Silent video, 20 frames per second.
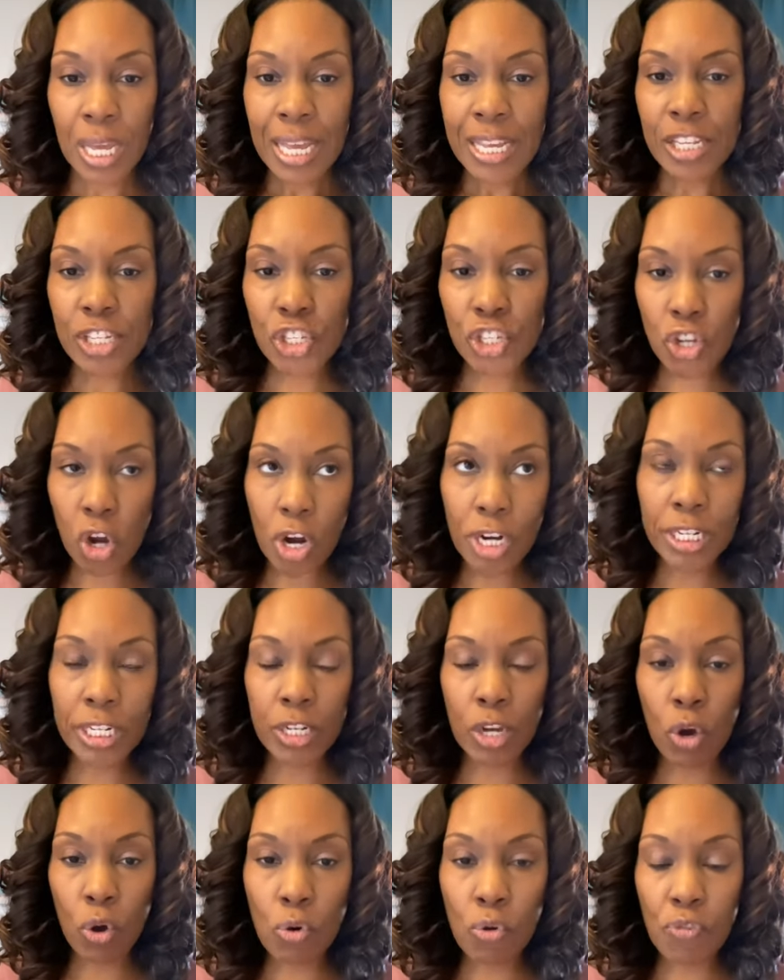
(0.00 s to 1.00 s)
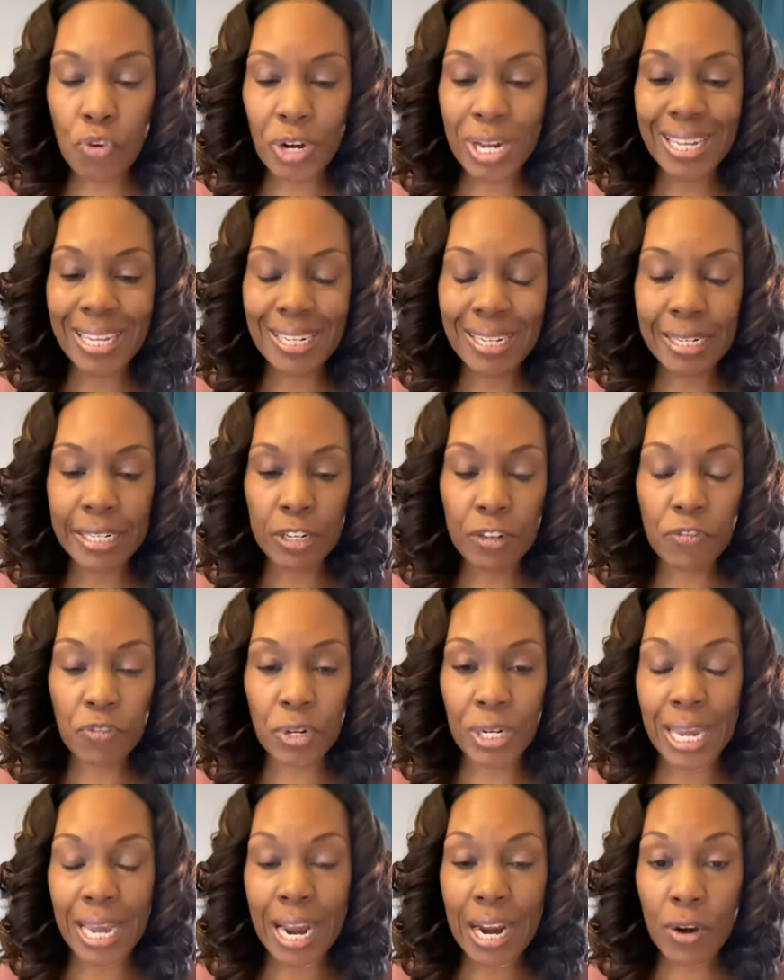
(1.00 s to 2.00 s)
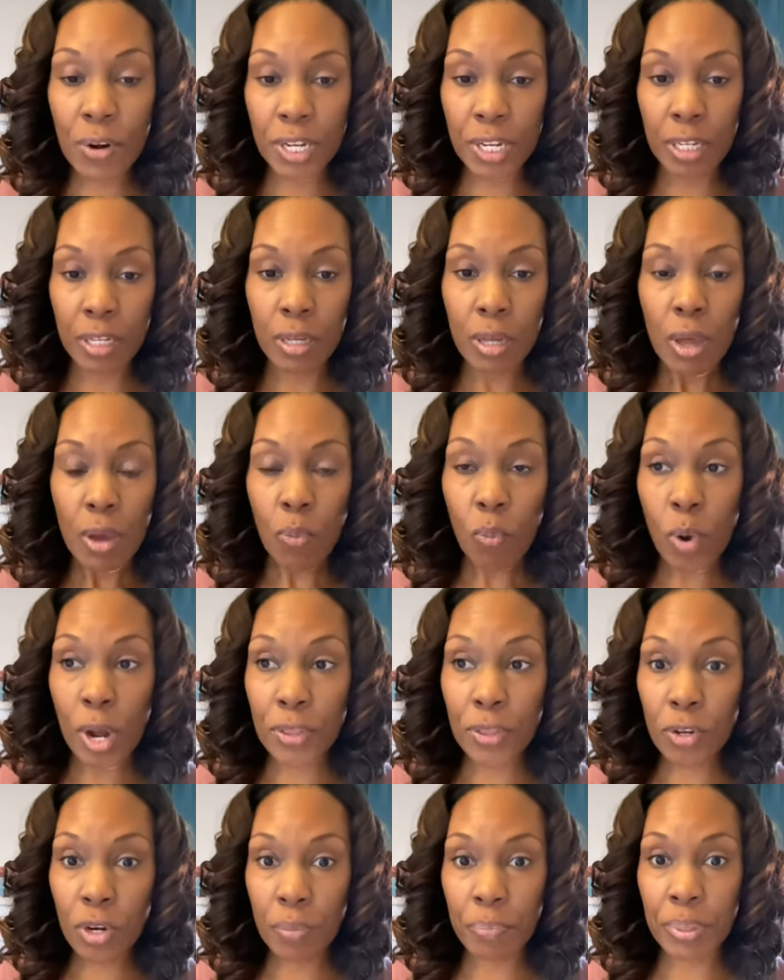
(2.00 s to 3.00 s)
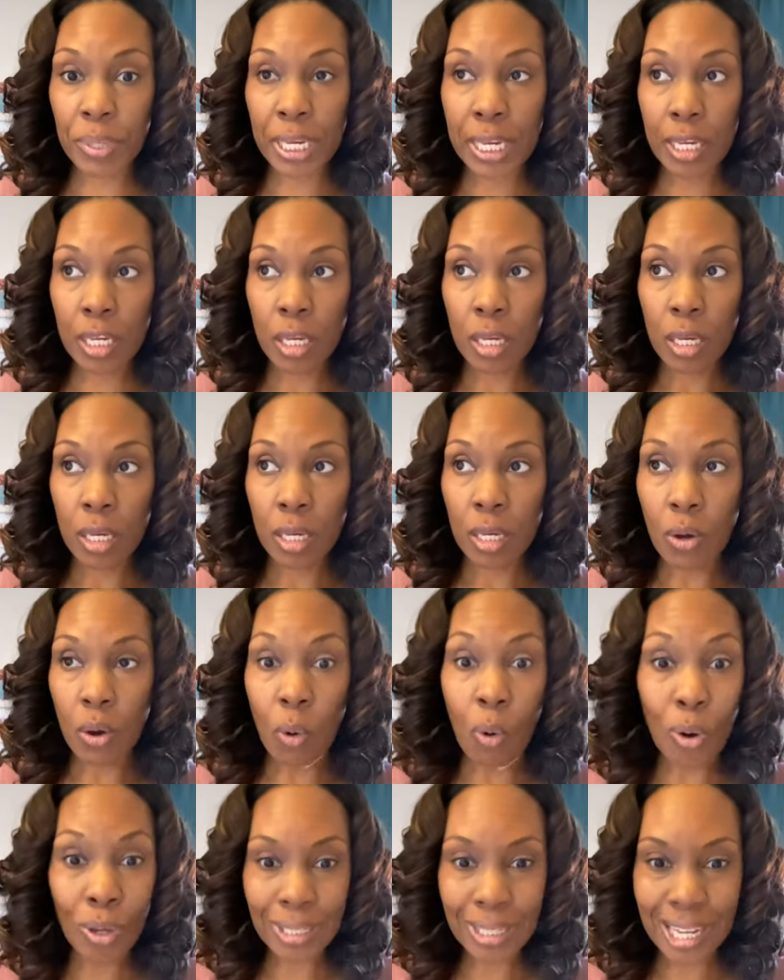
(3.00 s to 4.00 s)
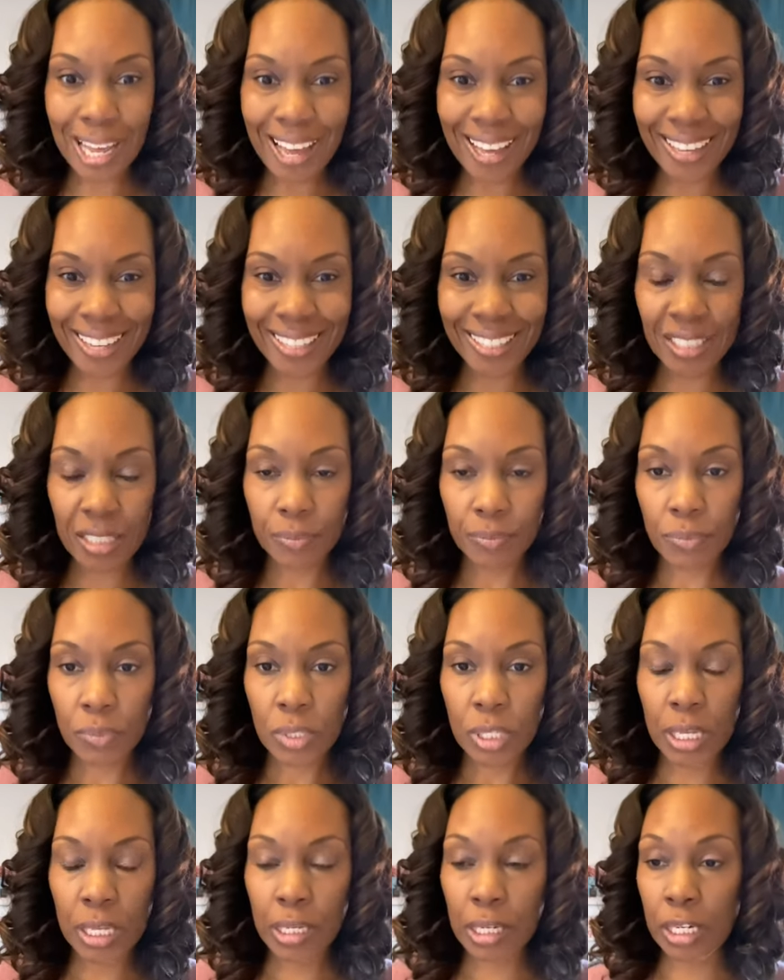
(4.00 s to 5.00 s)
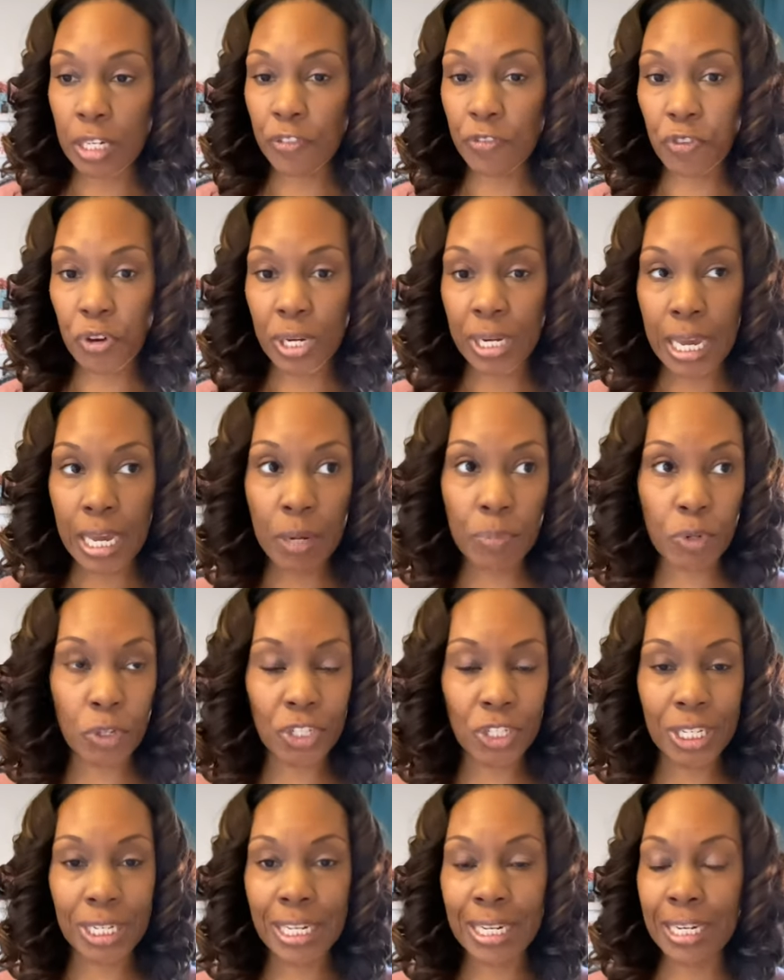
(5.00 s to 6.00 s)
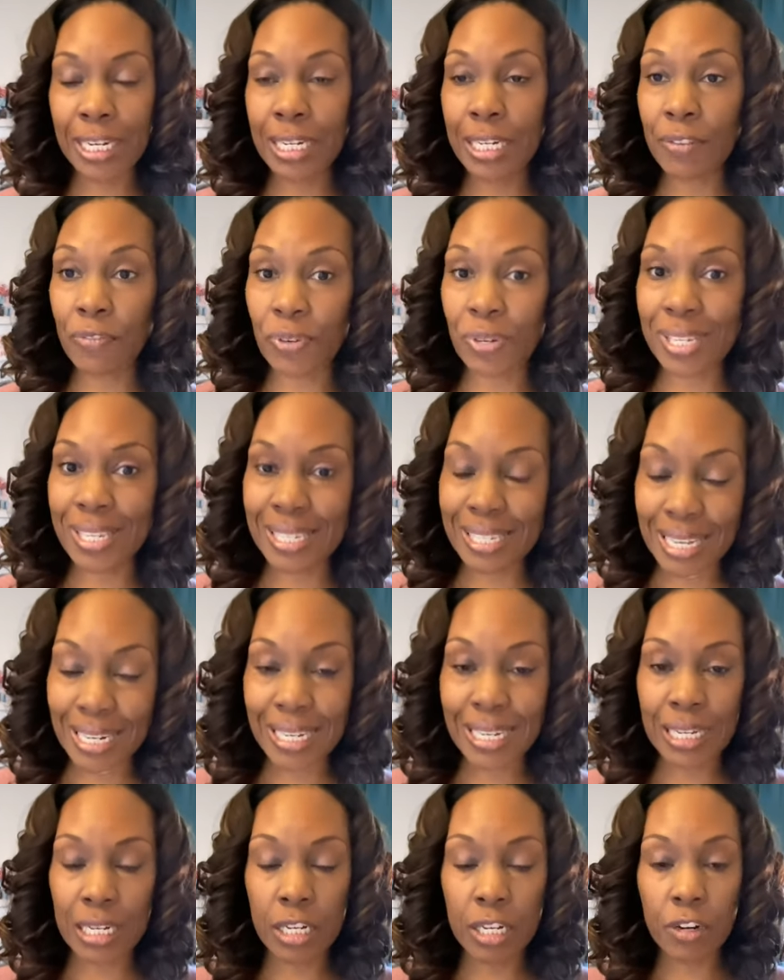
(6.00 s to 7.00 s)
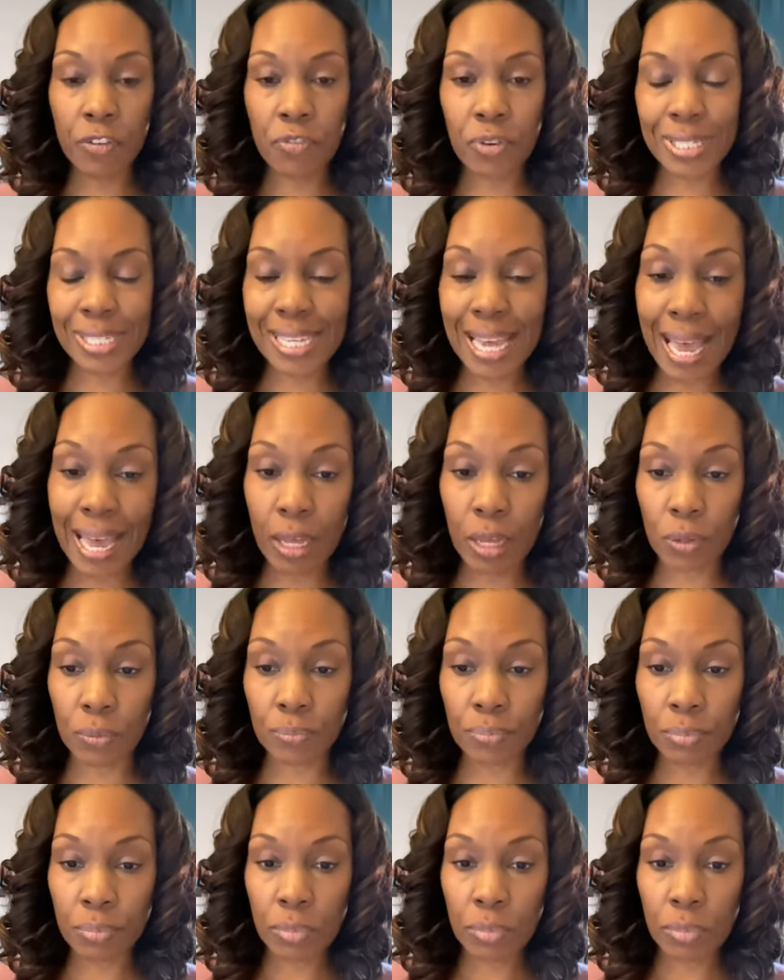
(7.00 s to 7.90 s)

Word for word: Starting over in a different area, whether it be online, in a different neighborhood, in a different city, in a different town.